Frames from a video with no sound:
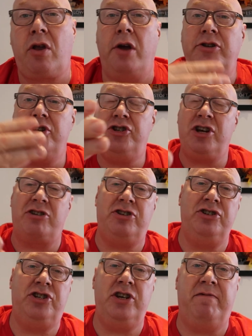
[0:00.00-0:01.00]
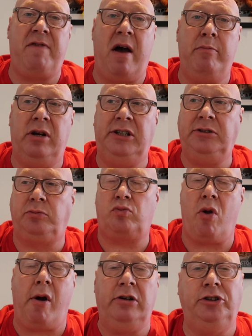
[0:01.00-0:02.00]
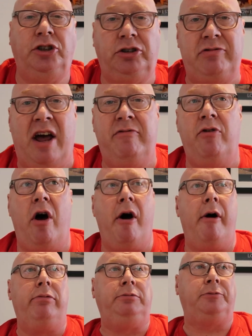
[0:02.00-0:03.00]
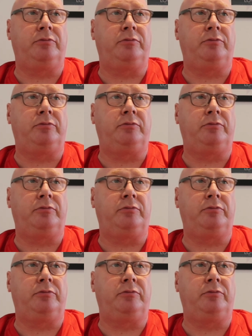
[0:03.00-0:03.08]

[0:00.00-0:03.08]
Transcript: And you're chatting to your family in Stranraer,